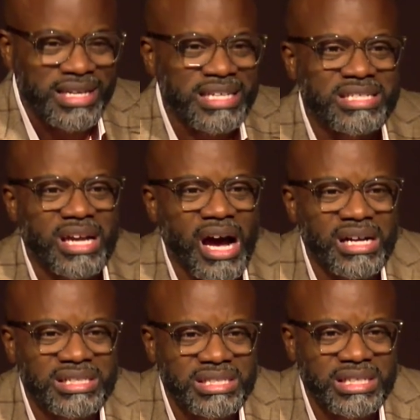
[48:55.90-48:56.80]
is
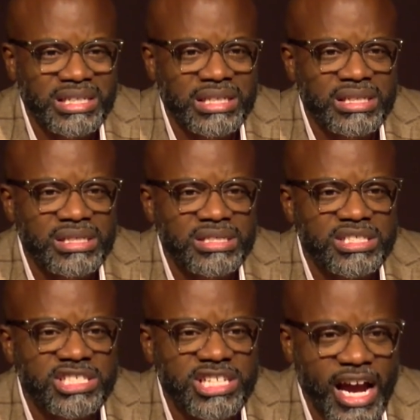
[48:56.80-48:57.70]
constantly
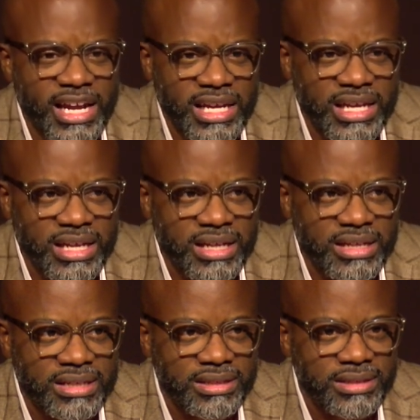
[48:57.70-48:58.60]
shining.
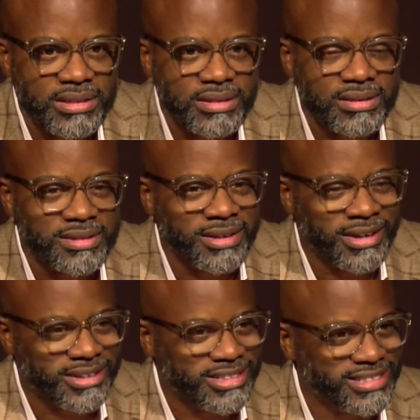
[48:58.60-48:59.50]

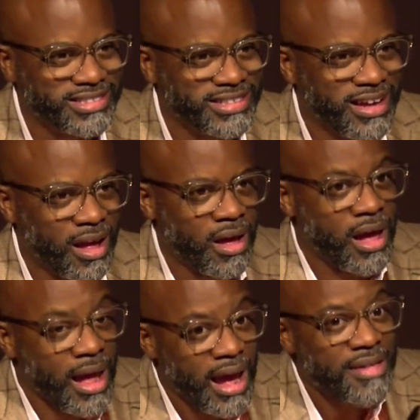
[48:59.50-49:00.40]
Y'all could
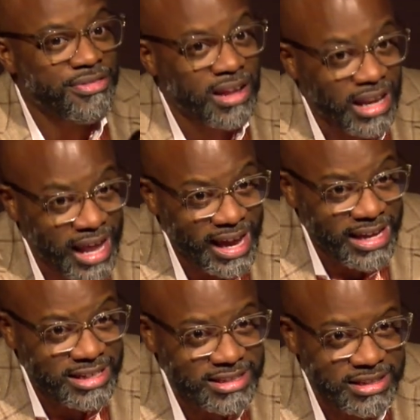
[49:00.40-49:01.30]
And the
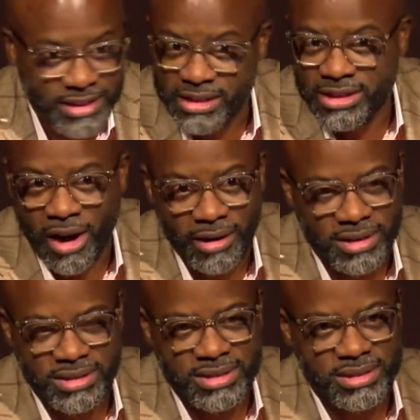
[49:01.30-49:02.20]
light in the
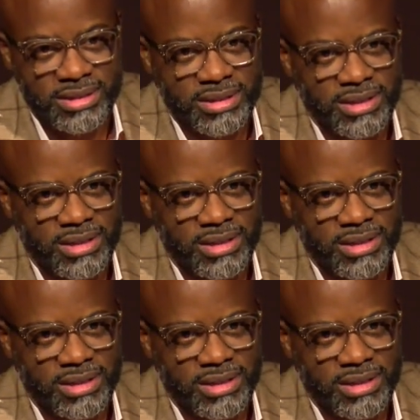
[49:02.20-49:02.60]
darkness